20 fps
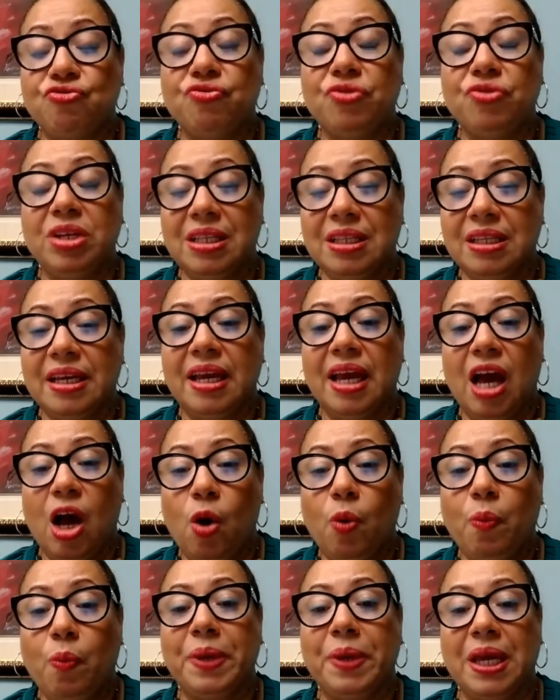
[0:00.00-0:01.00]
really
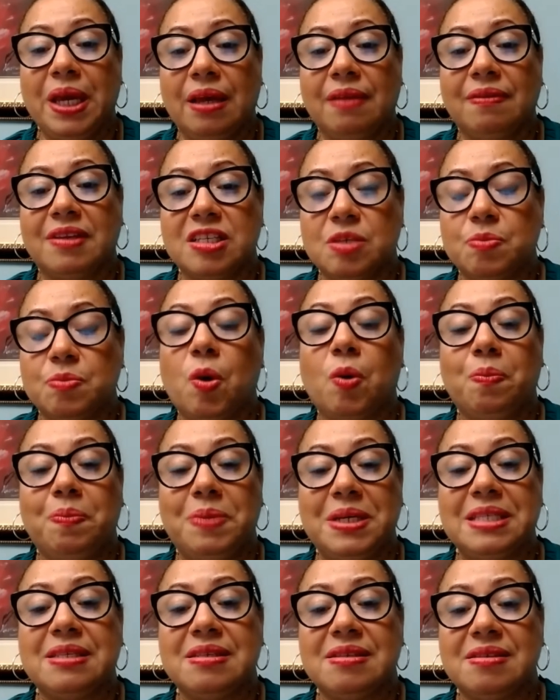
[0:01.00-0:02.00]
helping the small
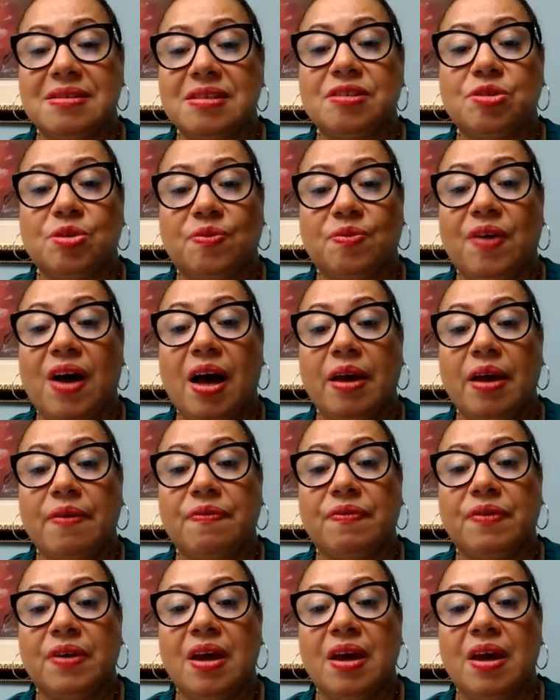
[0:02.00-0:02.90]
businesses survive